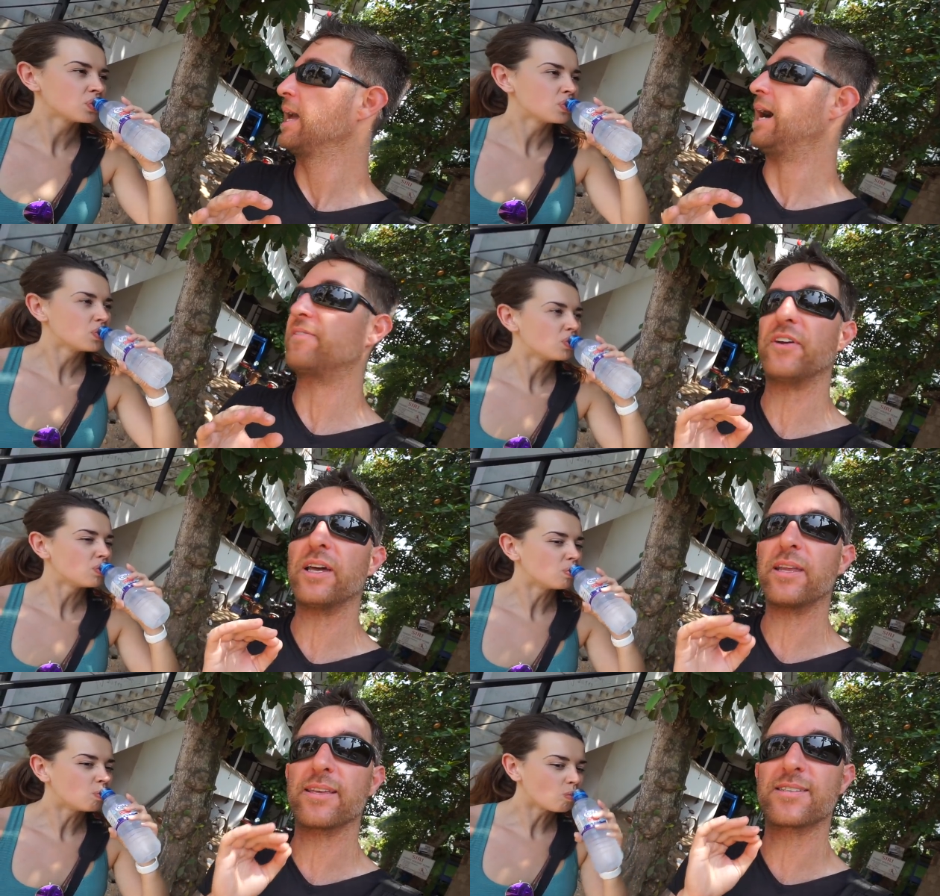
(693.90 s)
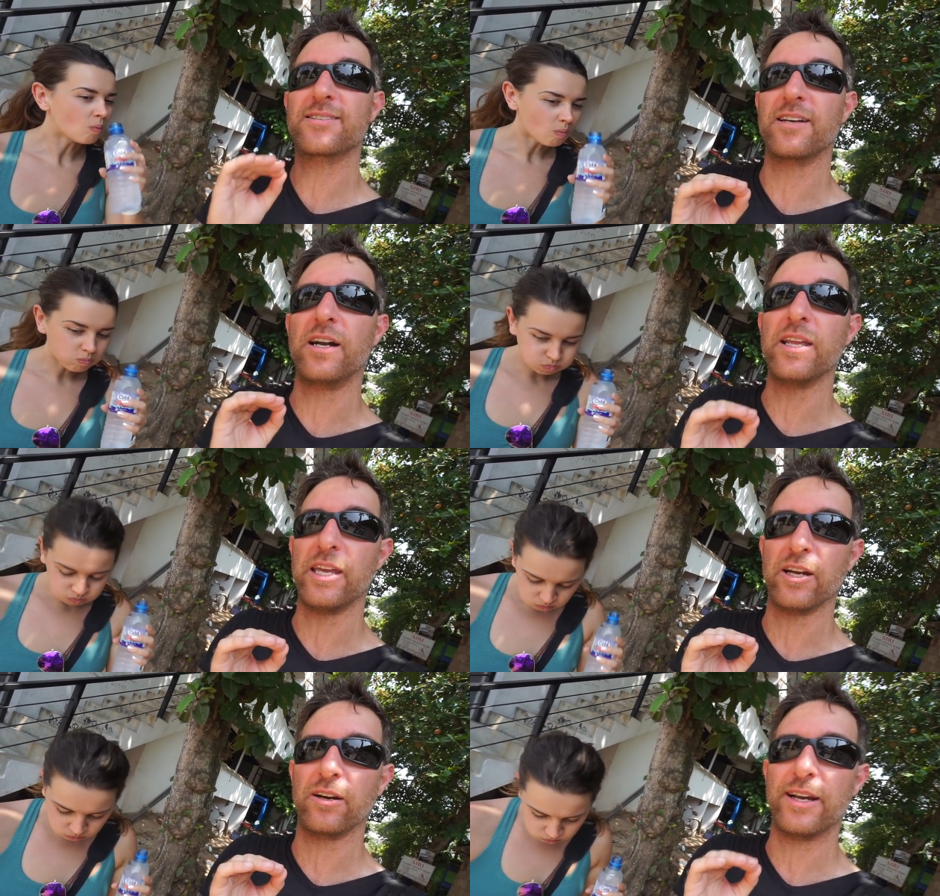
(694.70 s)
Speaker 1: I feel like the sun
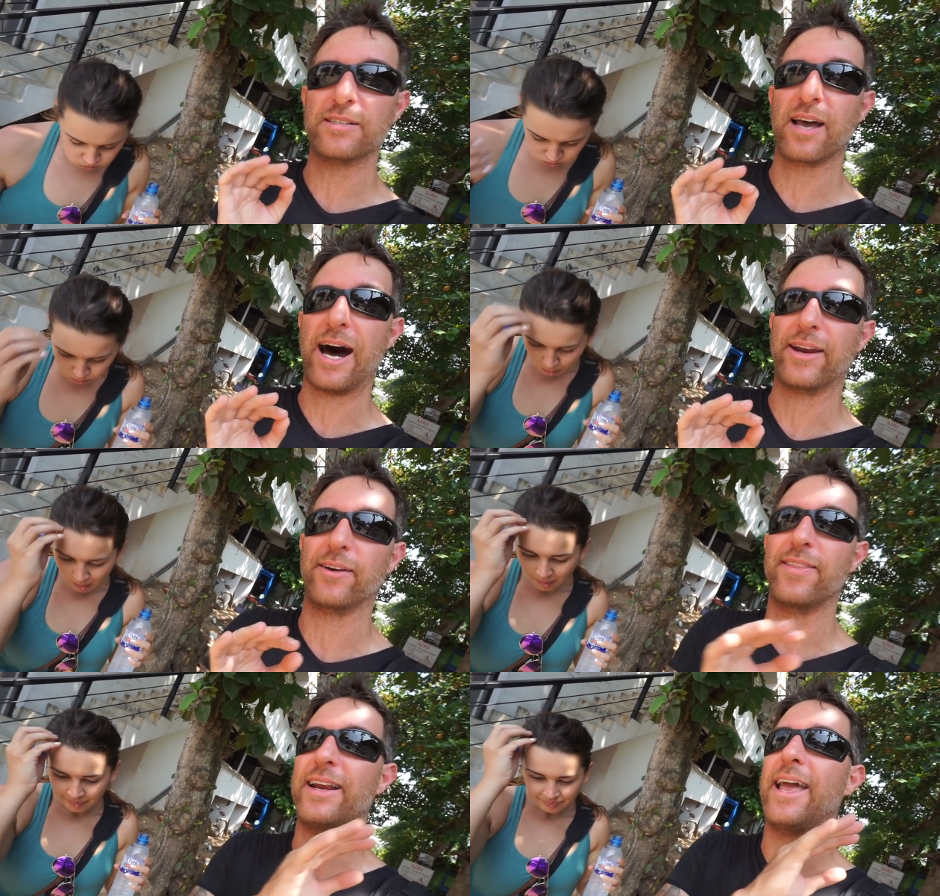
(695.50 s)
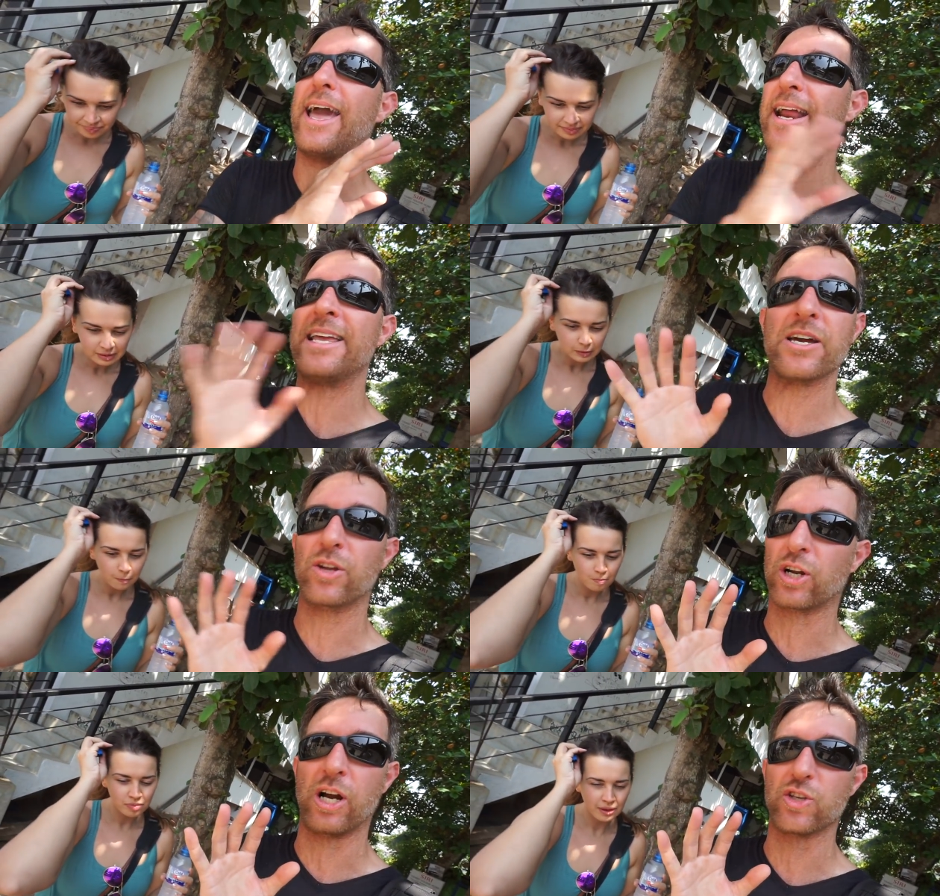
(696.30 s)
here is hotter than any
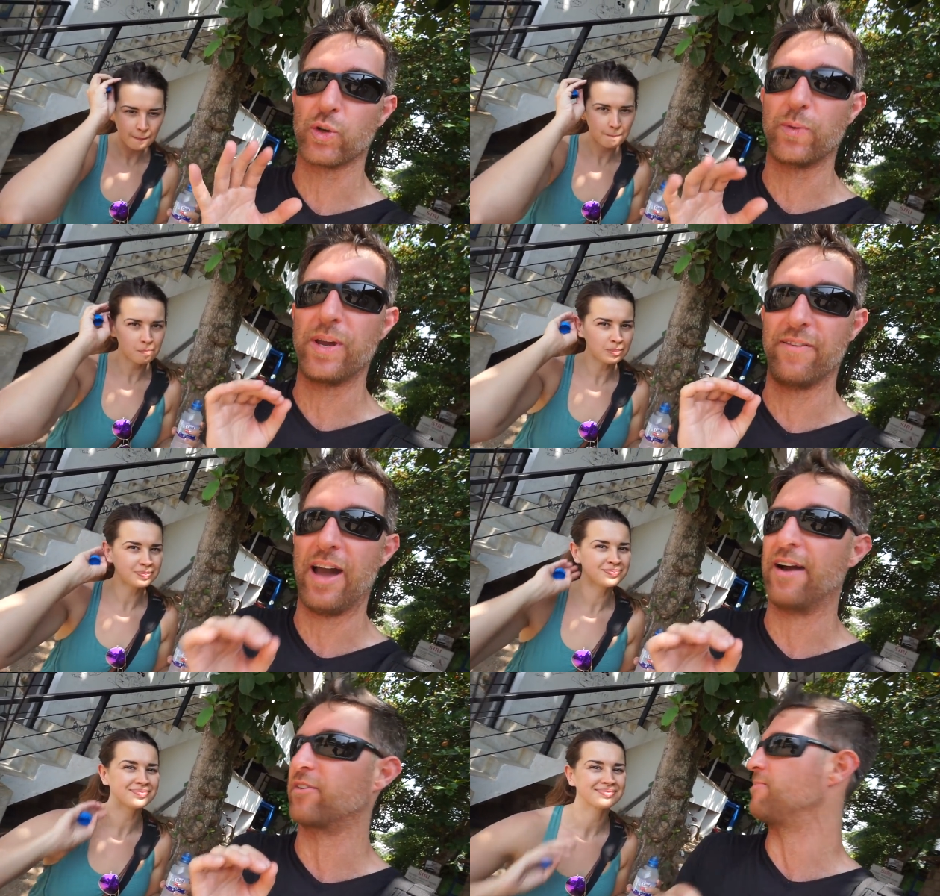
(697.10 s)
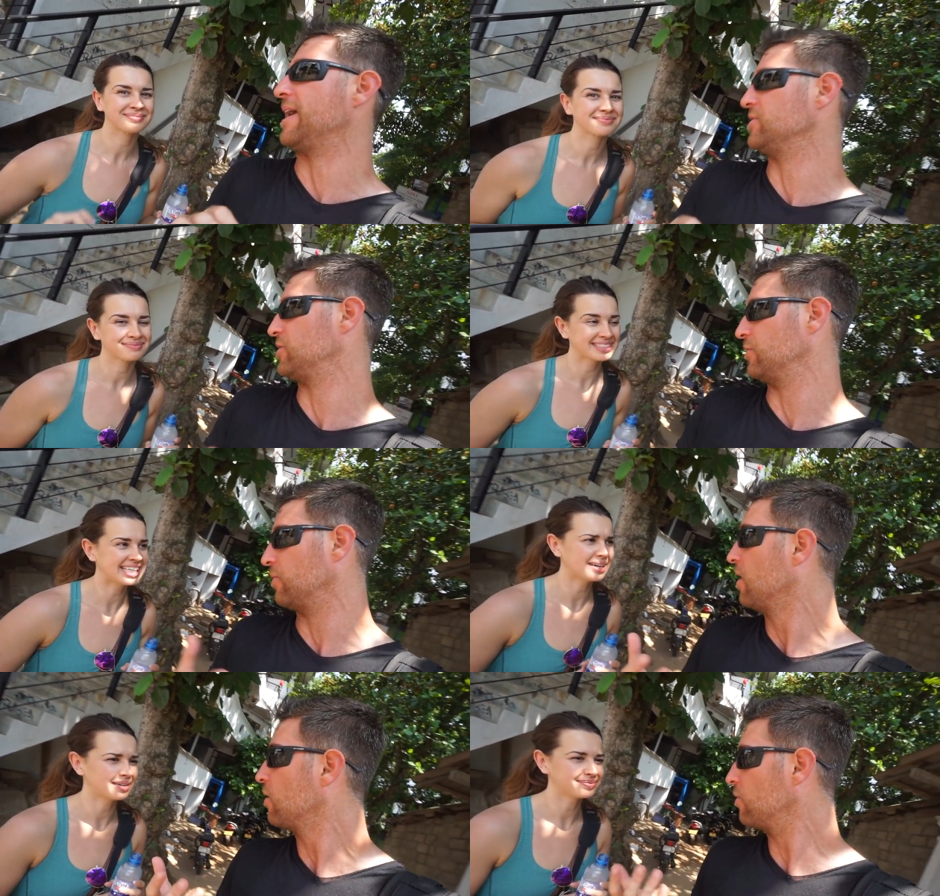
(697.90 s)
other country we have ever been to.
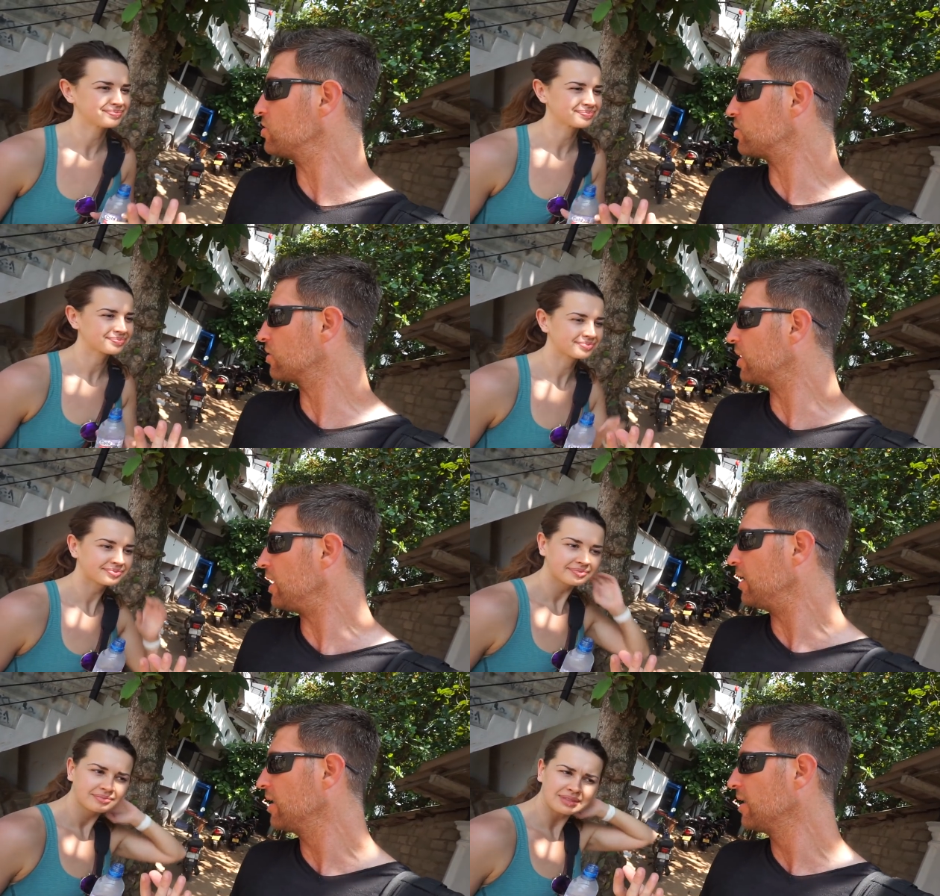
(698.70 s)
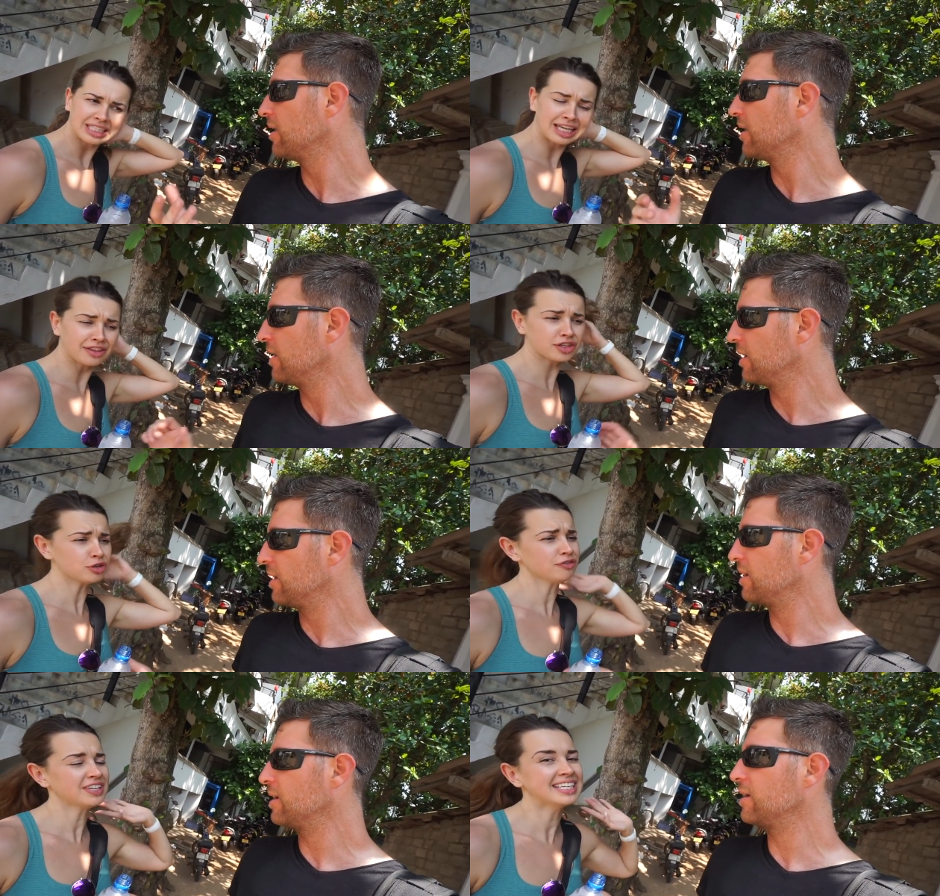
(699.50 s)
Speaker 2: Yeah.
Speaker 1: Wouldn't you agree?
Speaker 2: Yeah,
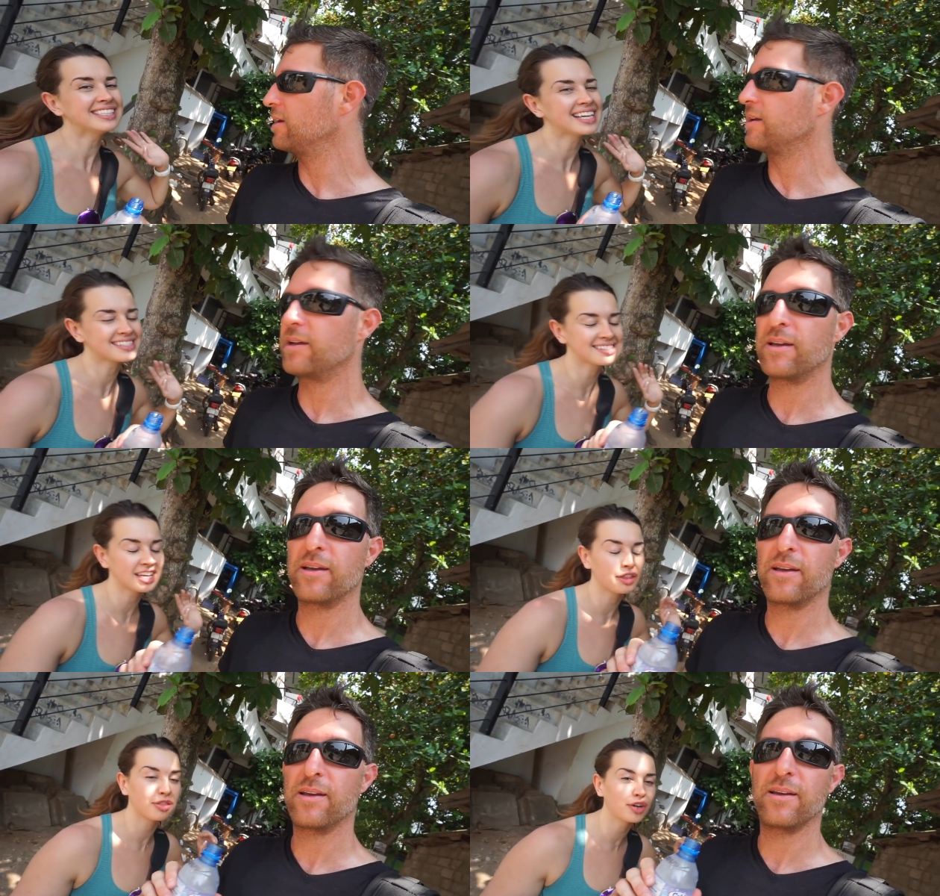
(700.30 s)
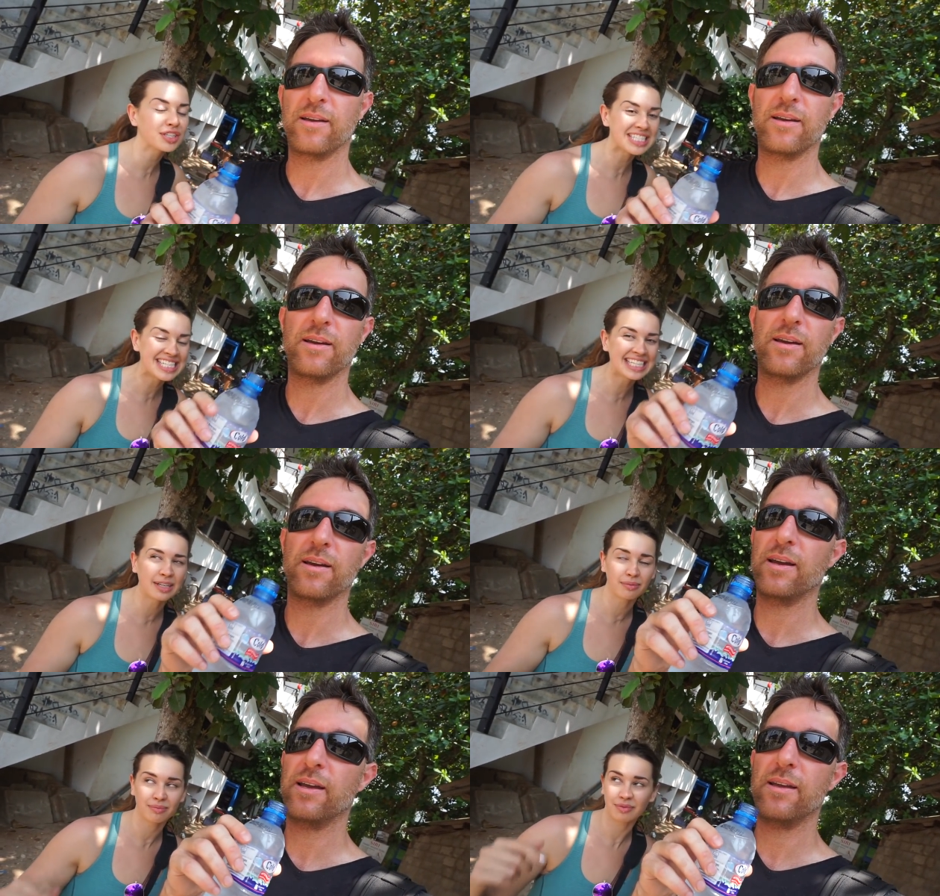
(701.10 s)
the U V index is like
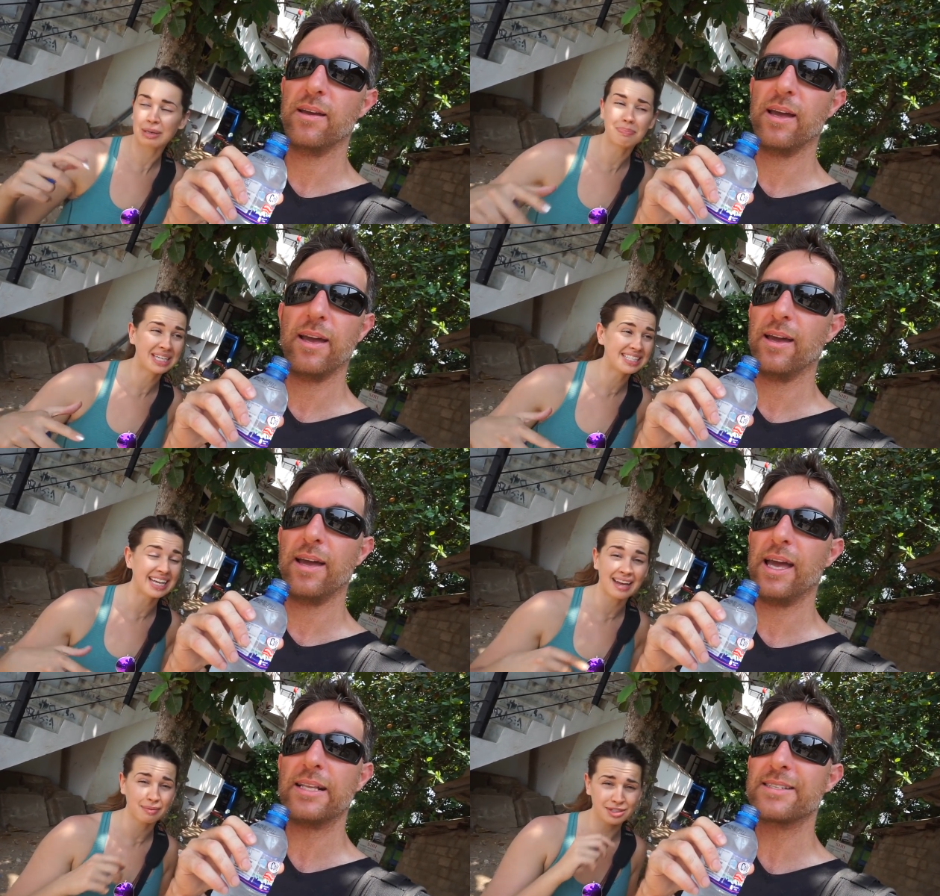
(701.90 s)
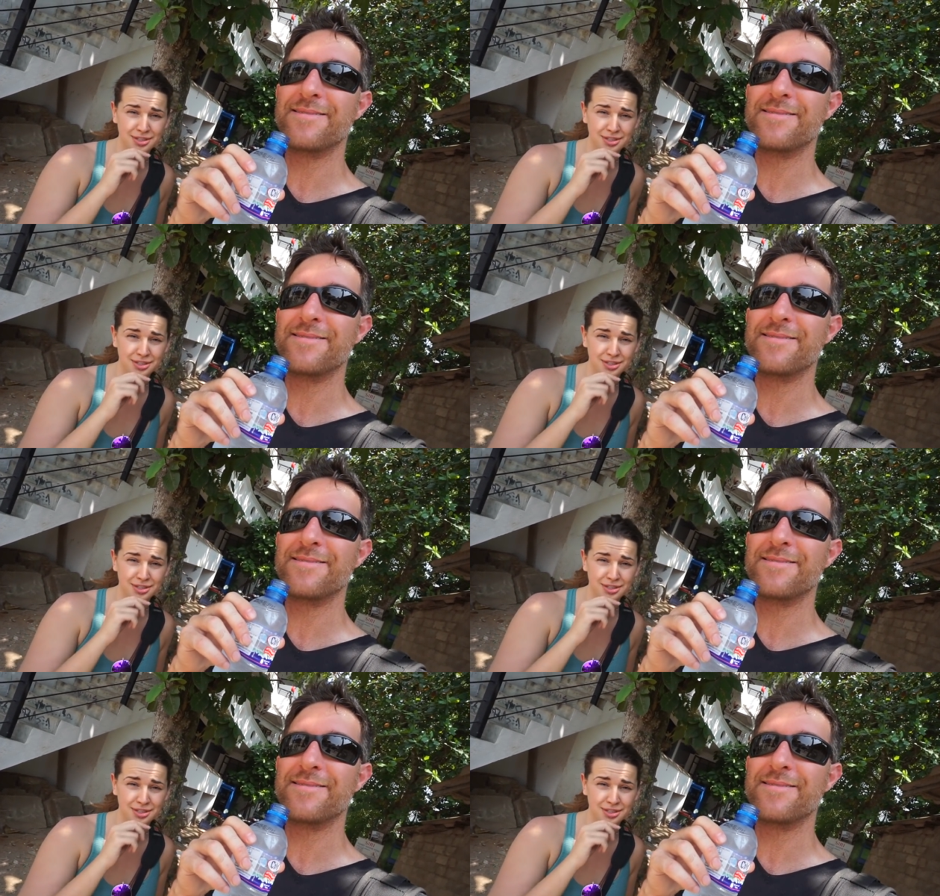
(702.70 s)
thirteen in midday.
Speaker 1: It's